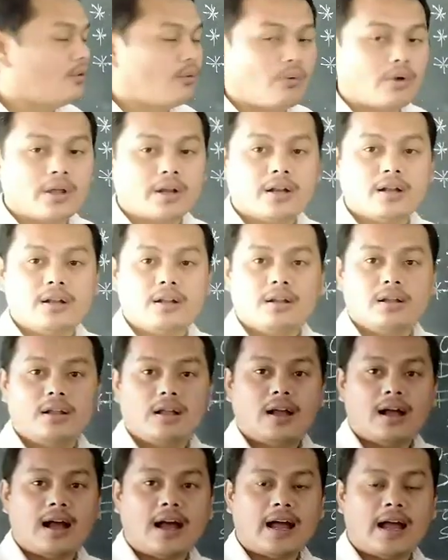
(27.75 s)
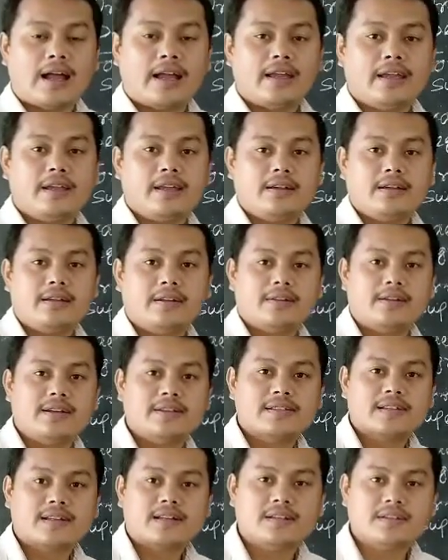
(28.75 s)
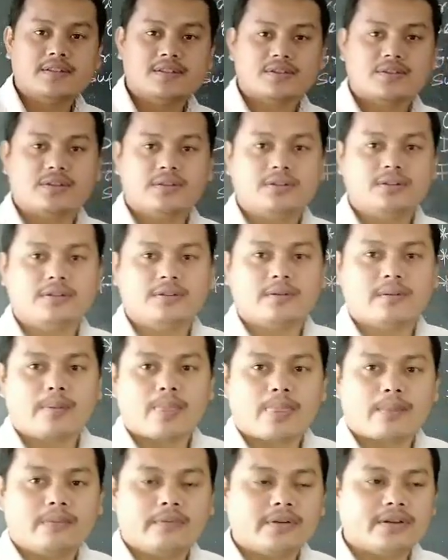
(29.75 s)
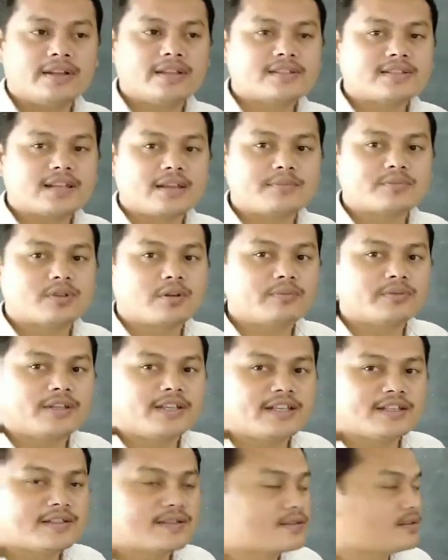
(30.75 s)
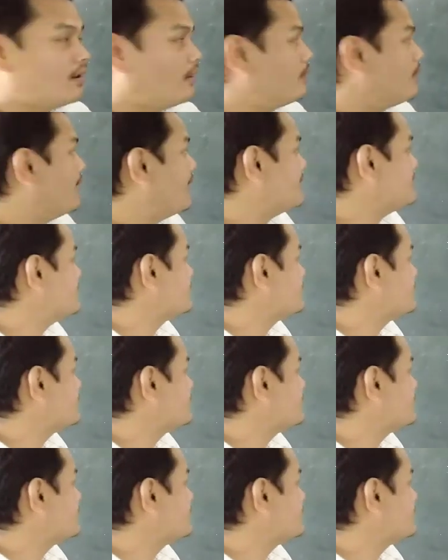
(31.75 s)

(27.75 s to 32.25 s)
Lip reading: where I discussed various types of things of